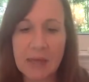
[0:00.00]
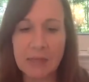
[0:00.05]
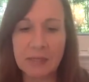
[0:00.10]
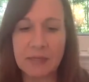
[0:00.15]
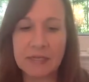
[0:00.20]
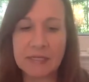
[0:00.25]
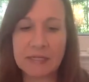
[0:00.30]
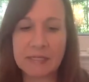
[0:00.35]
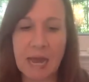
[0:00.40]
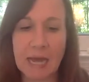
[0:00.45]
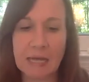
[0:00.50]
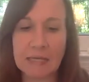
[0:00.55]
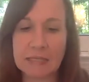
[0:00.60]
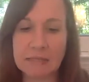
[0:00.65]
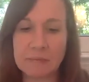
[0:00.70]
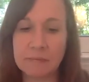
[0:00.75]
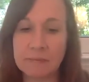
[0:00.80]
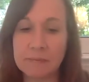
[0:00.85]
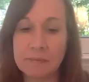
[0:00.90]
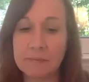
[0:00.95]
This
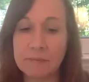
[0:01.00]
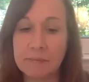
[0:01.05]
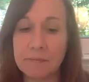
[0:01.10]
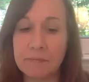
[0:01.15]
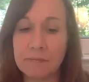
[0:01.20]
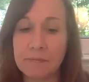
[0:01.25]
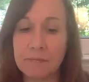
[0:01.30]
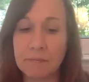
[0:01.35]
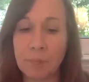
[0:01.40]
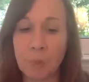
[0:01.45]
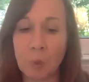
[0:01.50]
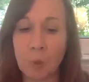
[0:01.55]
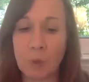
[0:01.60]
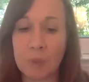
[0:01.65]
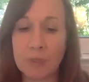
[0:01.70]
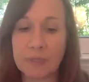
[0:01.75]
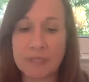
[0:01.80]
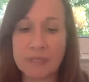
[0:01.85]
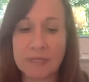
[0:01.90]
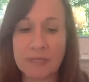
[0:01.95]
has
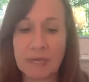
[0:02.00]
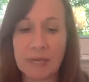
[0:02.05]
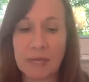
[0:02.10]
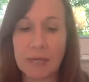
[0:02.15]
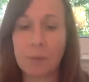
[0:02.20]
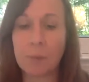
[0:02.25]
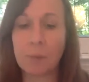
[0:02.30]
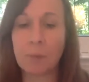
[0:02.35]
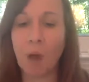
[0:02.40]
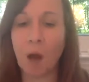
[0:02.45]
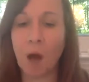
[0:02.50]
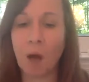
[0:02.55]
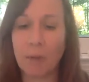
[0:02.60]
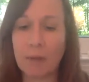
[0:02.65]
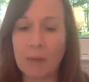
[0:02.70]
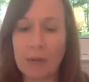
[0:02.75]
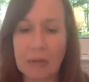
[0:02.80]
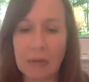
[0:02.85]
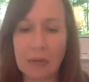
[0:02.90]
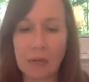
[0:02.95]
myristic,
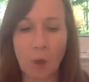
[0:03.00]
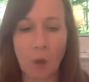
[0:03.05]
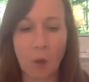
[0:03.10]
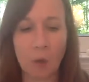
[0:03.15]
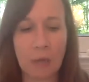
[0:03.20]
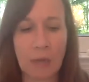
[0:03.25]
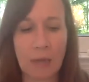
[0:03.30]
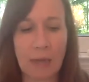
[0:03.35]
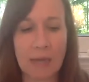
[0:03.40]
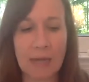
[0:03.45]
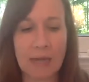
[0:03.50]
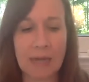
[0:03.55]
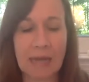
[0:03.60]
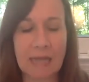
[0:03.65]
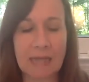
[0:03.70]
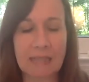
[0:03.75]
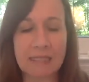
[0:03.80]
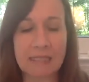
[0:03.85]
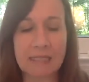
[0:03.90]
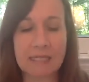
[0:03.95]
palmitic, oleic,
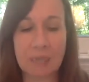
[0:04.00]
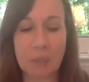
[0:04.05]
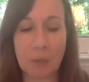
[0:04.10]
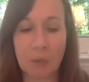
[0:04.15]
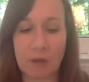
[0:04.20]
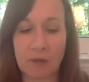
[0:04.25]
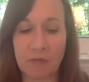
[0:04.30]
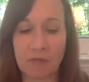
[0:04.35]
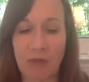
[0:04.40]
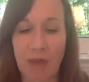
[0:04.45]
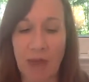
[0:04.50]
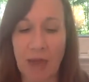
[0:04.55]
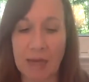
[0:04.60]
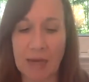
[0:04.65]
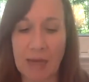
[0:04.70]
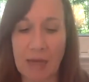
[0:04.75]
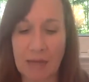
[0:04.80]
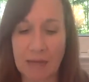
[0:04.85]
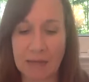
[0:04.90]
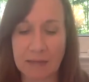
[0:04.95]
and stearic
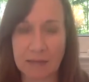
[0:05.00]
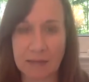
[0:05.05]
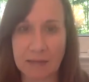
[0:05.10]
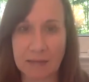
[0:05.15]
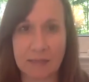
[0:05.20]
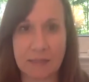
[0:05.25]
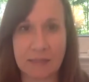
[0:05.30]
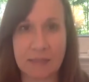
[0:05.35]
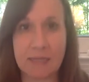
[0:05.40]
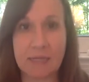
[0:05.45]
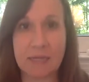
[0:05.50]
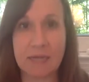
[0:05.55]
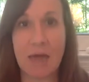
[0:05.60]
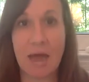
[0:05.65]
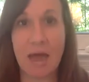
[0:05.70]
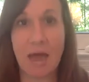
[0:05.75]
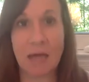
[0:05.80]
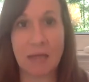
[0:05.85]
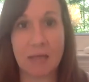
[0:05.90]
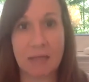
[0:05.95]
fatty acids. It's an
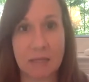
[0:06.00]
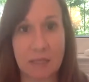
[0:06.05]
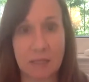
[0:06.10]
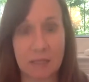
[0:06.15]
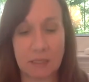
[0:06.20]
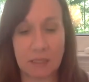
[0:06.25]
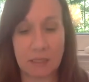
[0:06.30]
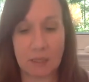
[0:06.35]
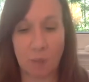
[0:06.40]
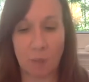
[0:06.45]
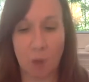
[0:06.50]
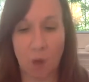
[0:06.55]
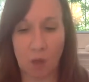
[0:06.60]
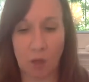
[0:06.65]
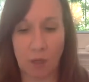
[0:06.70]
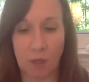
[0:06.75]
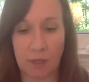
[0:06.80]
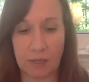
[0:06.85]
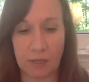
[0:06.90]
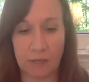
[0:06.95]
excellent
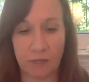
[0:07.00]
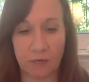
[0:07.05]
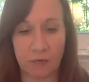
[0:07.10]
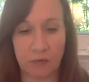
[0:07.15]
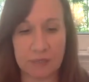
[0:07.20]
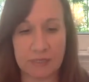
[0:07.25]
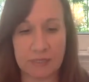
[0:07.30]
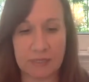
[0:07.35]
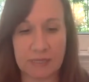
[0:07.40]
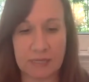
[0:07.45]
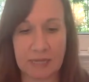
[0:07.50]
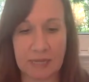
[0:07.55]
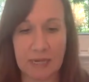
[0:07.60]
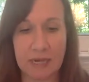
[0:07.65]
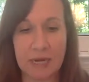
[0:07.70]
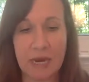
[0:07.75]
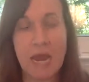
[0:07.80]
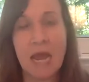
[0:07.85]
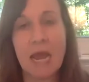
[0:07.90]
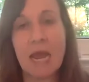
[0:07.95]
emollient for the
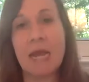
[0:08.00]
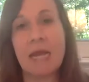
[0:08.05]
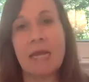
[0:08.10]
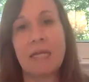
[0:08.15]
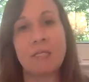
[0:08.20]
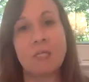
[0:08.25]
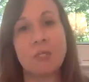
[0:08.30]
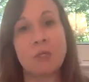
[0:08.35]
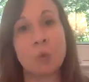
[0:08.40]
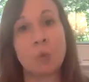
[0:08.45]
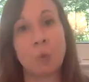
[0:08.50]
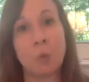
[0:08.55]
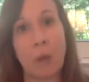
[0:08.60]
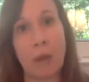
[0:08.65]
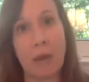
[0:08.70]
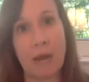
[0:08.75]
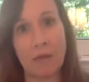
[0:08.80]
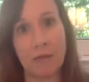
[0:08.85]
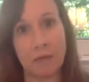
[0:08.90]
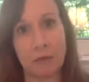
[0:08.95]
skin. It's
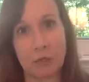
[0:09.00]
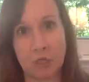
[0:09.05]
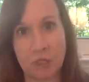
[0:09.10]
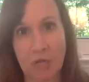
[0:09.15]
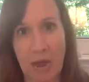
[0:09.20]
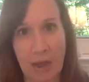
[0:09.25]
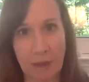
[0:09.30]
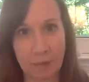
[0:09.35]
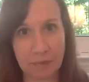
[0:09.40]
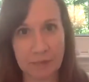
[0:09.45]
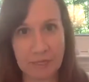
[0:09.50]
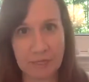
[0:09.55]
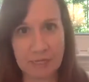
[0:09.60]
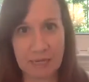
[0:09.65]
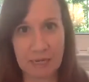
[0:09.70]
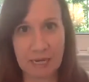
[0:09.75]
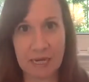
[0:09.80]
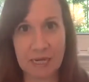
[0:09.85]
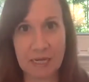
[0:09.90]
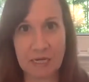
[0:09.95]
great for chapped
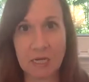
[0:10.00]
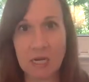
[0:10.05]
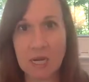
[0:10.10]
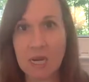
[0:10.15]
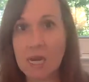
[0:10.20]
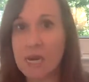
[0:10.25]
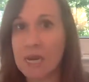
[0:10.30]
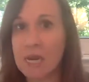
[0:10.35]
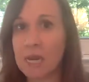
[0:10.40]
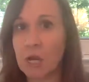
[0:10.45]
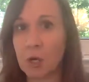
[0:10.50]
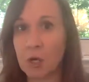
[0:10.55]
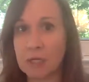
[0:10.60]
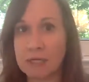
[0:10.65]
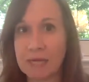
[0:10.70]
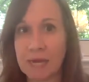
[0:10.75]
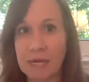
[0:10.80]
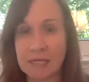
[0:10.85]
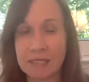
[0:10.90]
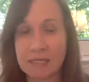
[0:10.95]
skin,
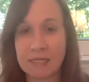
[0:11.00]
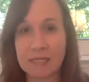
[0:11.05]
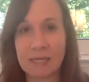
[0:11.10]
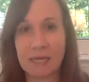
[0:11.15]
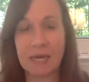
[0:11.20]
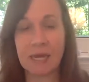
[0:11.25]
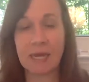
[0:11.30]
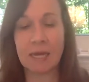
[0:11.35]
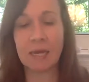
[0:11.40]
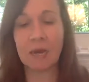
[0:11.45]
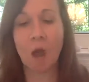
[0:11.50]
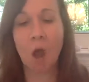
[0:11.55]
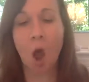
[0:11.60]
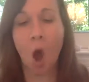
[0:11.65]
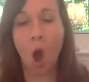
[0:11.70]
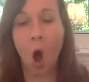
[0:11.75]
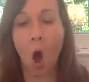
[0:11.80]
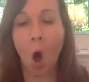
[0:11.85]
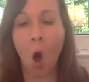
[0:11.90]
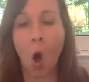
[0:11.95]
irritated skin.
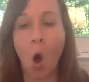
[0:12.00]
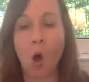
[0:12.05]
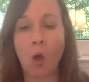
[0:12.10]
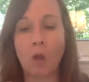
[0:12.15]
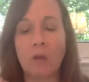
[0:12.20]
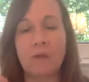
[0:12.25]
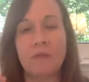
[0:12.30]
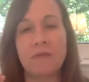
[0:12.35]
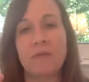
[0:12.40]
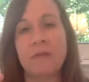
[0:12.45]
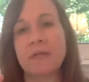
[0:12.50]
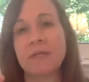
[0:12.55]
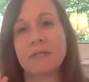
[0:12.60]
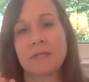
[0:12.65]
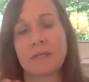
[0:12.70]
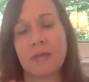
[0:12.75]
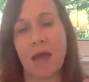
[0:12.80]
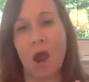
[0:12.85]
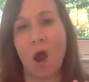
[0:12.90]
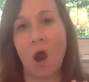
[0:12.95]
All of
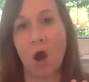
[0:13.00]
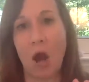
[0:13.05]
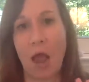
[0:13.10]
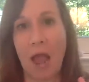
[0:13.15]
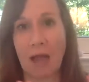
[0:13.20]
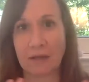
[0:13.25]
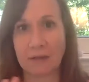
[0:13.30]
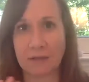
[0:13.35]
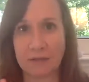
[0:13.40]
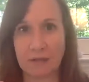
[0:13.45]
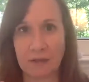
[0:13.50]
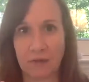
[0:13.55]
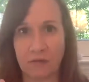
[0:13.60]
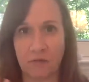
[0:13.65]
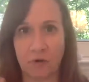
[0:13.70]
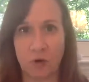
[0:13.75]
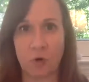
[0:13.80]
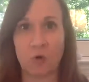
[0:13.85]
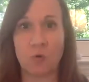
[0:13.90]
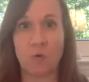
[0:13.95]
these are excellent
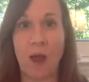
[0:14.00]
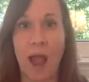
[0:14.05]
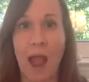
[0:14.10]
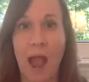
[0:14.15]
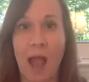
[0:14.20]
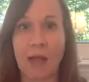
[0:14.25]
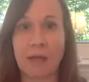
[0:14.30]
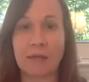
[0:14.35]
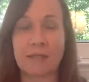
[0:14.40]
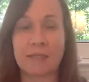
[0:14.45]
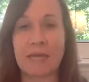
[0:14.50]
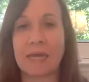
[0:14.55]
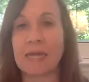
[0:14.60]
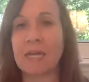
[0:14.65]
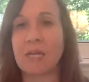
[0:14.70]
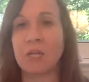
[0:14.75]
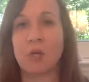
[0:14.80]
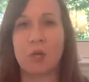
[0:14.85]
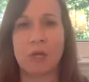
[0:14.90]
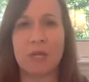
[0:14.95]
for cracks,
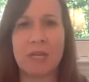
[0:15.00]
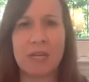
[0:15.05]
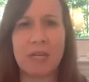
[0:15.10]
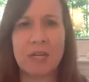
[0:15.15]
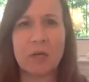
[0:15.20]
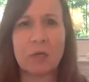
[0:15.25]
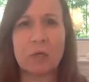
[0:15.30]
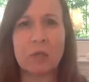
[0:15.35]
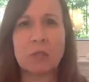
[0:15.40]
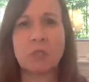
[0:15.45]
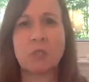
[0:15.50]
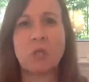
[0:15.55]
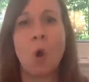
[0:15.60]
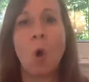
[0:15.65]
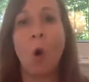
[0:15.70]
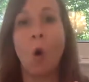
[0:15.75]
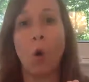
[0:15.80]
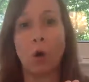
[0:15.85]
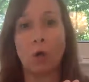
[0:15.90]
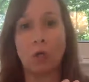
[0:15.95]
like in your heels
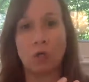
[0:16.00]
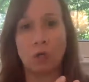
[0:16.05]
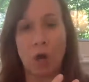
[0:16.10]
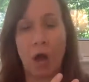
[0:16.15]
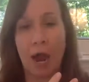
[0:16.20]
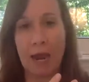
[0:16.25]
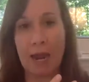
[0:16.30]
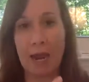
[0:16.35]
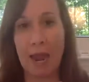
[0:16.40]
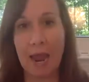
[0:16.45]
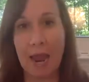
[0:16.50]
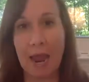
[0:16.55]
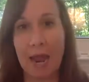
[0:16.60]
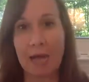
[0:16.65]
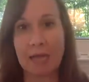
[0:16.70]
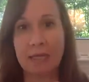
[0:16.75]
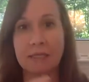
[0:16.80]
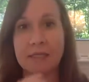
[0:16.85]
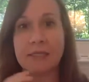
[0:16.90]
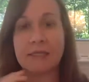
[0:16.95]
or dry
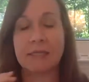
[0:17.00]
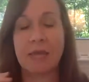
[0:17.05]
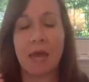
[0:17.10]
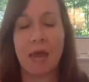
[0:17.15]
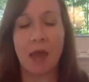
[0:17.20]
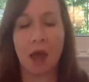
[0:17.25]
hands.